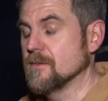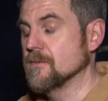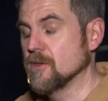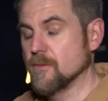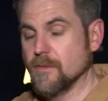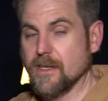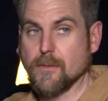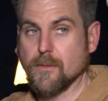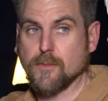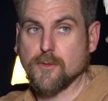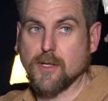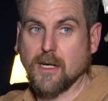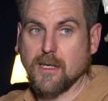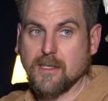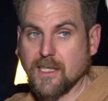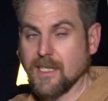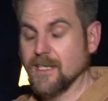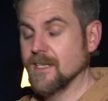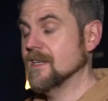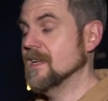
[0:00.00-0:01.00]
16mm
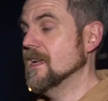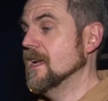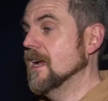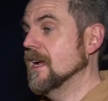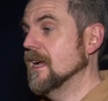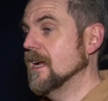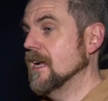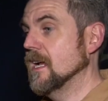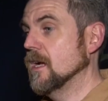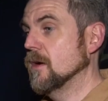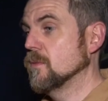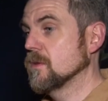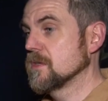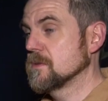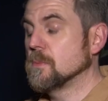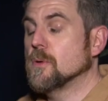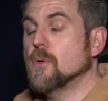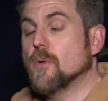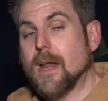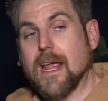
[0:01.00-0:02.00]
projector
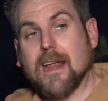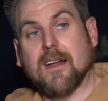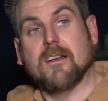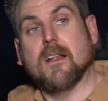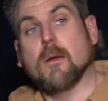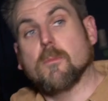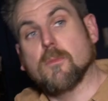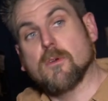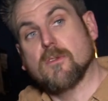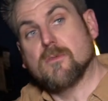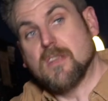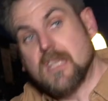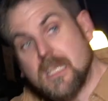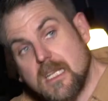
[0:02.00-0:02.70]
was pulled out a number of